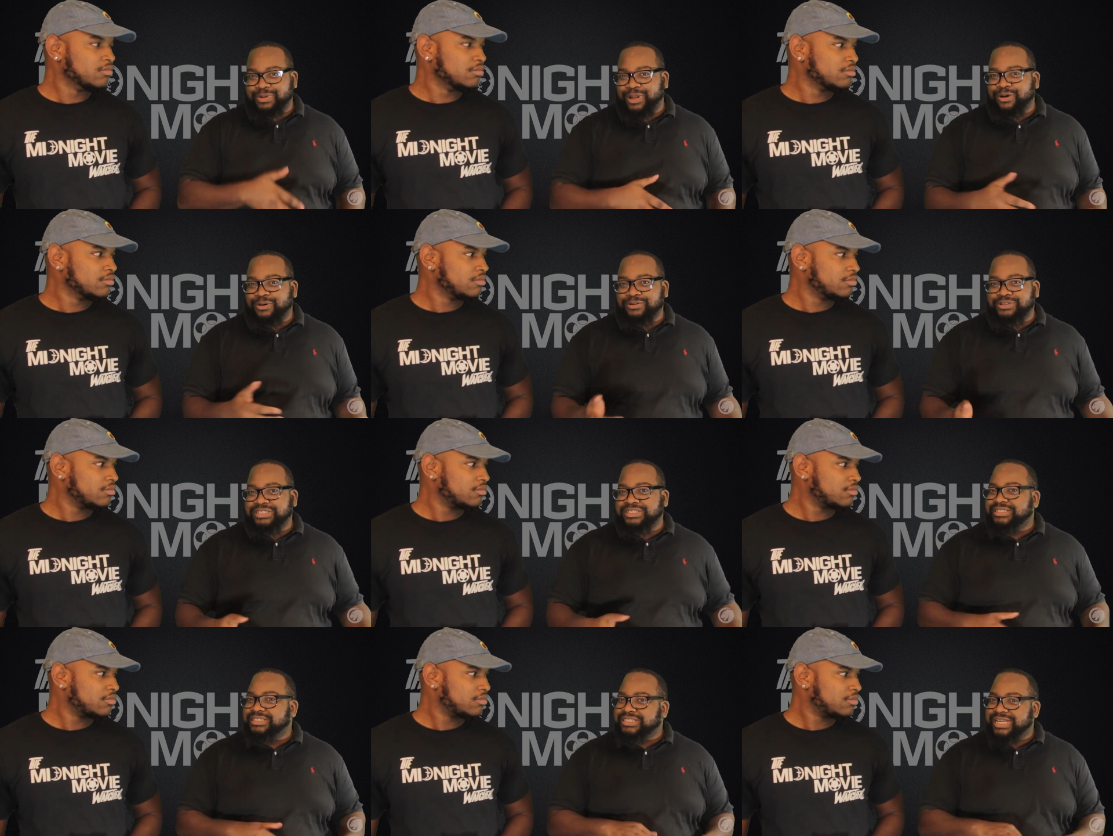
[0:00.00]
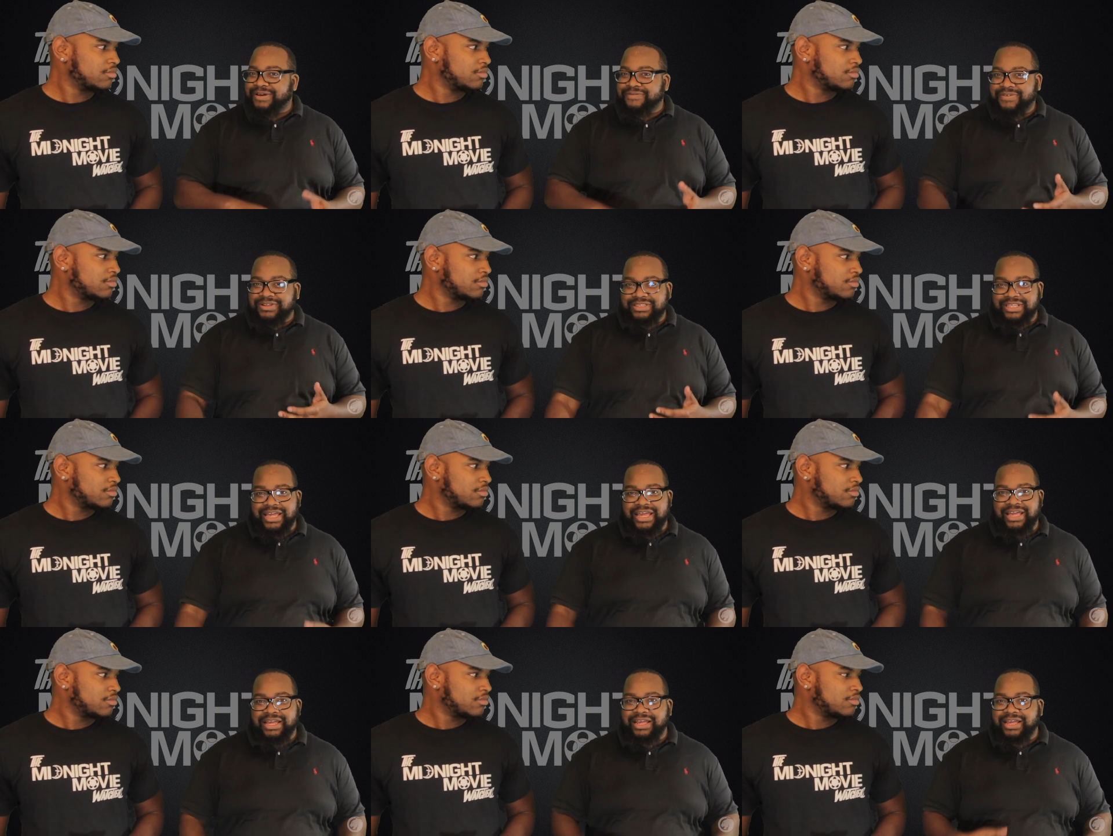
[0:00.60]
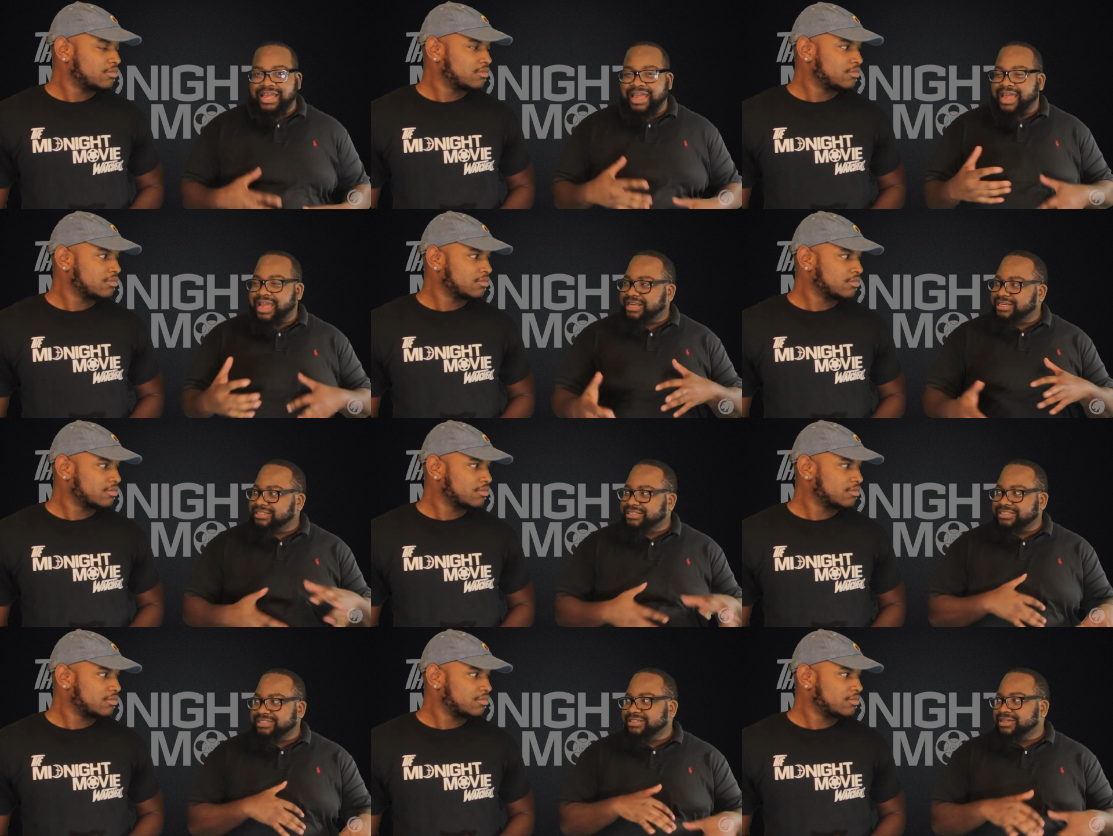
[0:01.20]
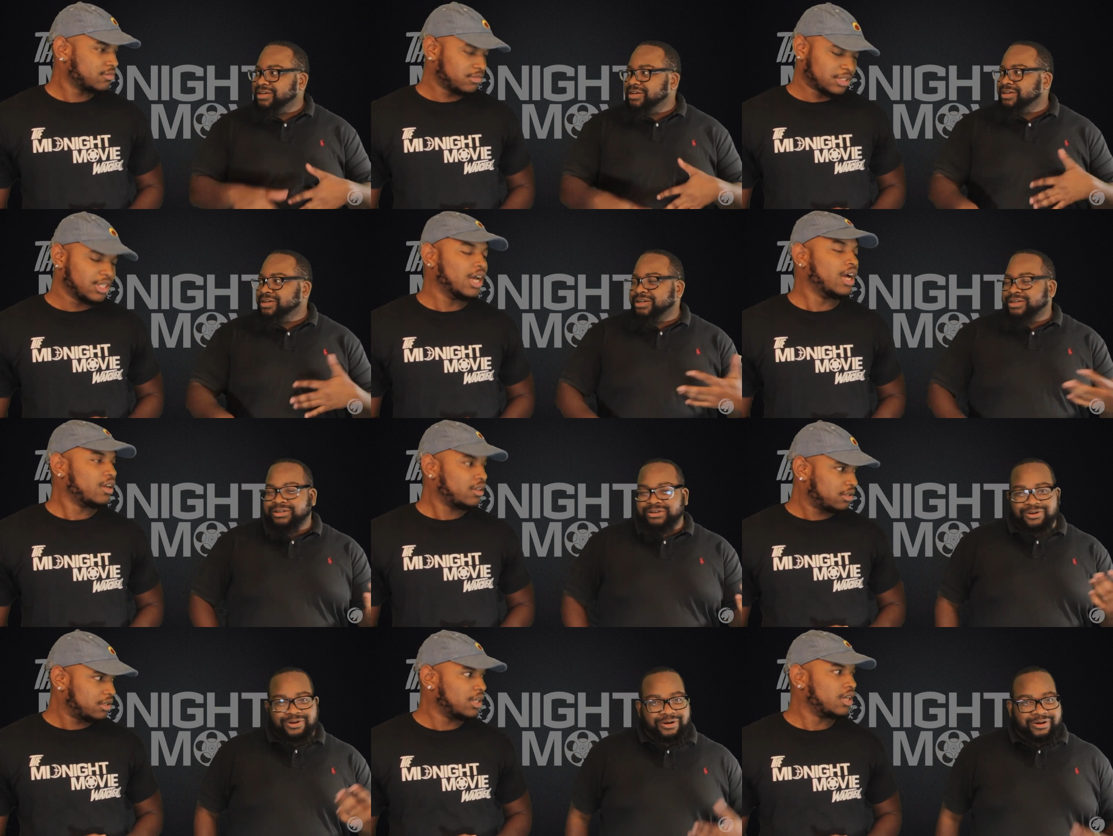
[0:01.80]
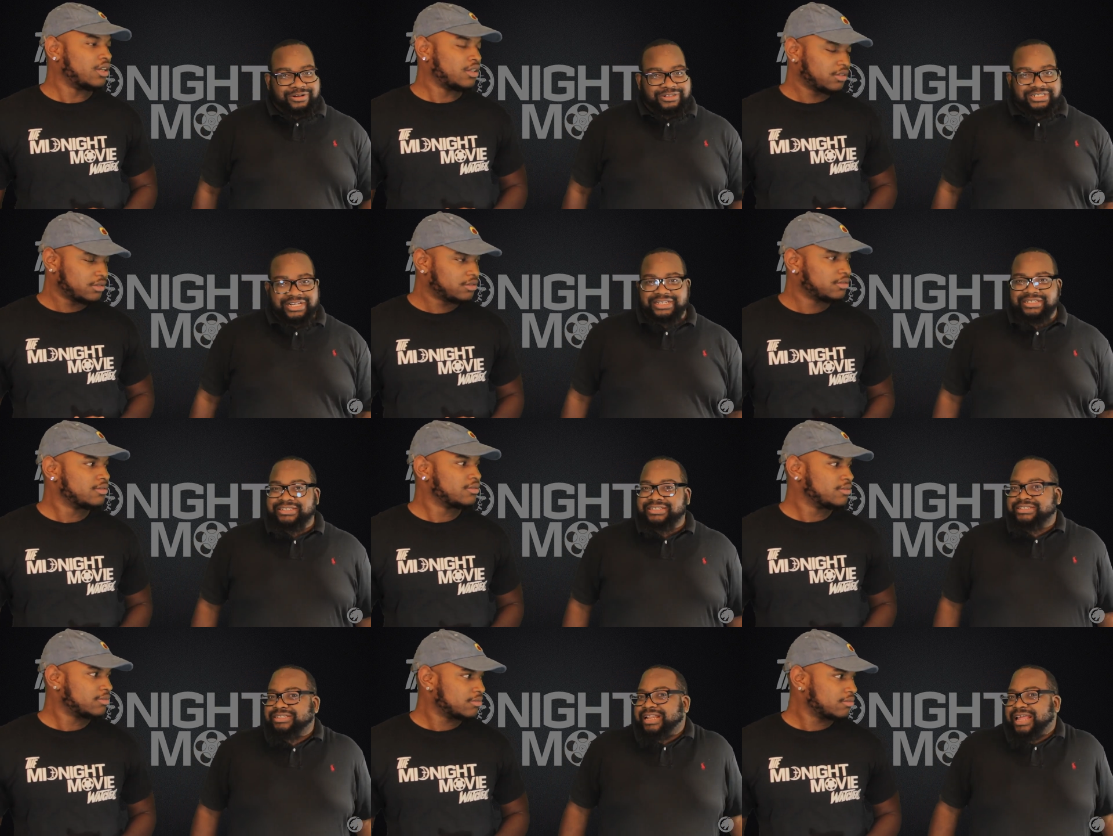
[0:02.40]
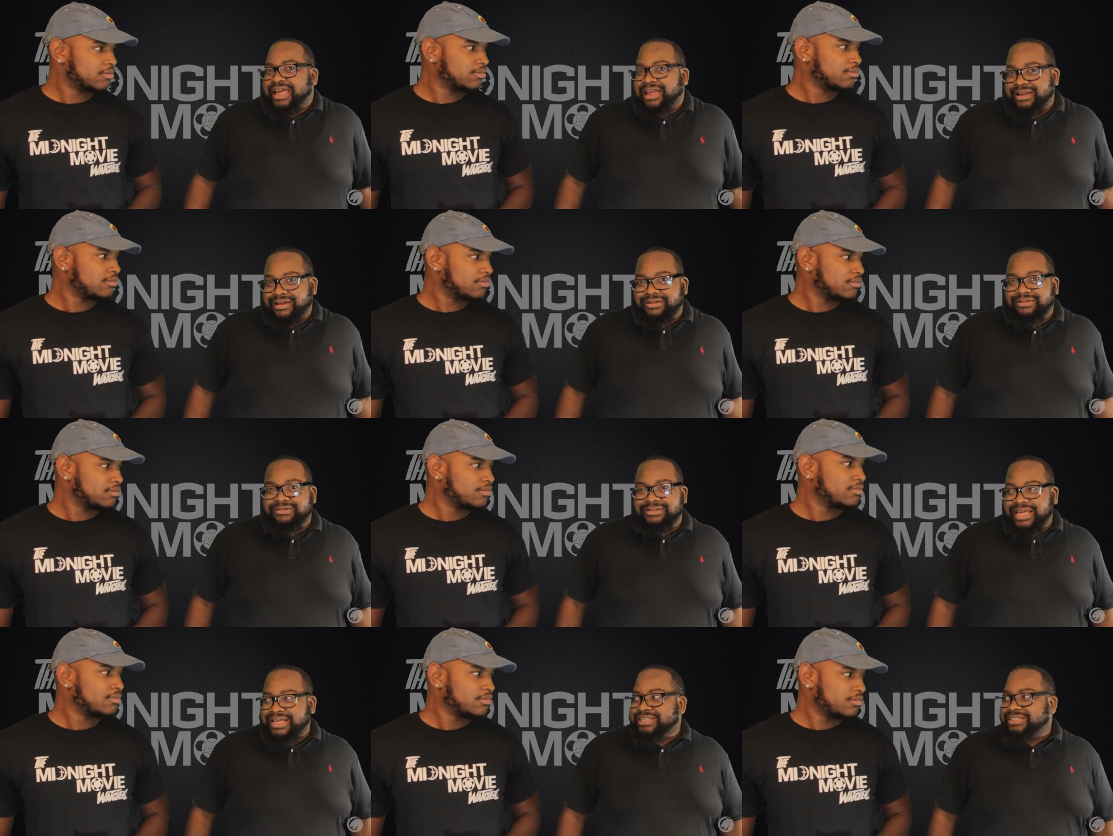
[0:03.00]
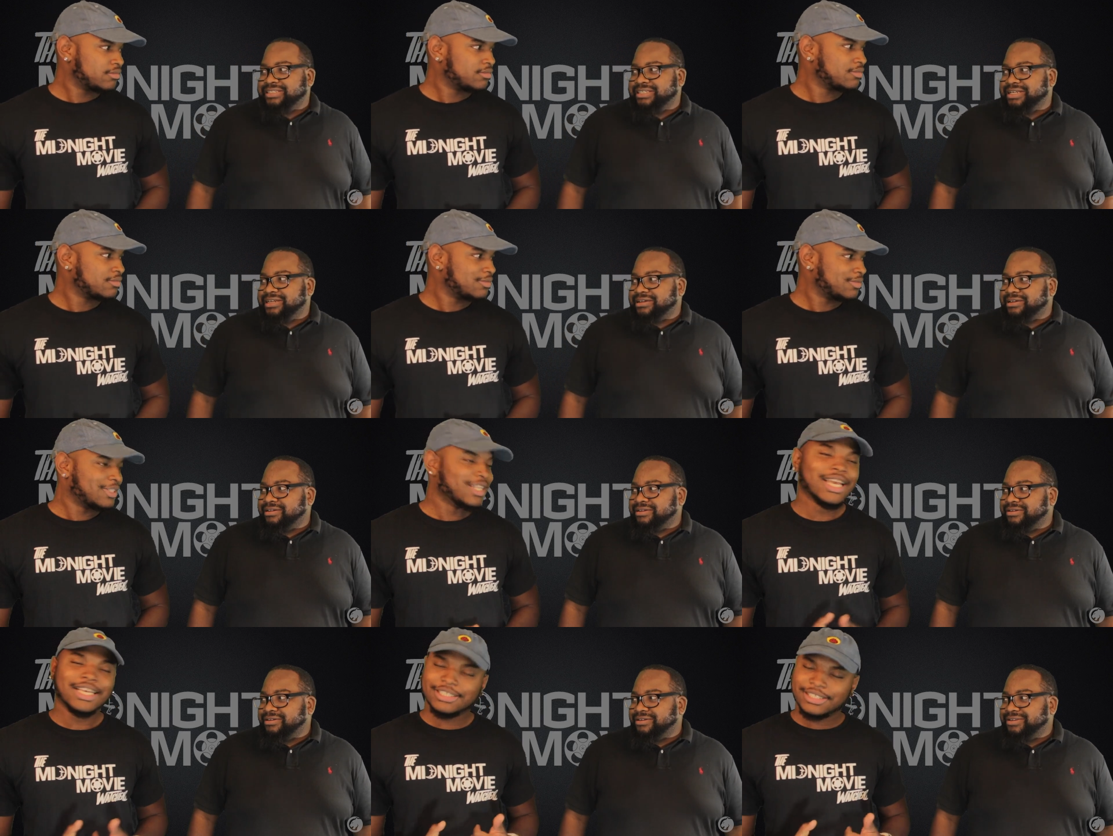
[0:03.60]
Speaker 1: explosions, everything, action, yeah, car yeah. chase, like that's it.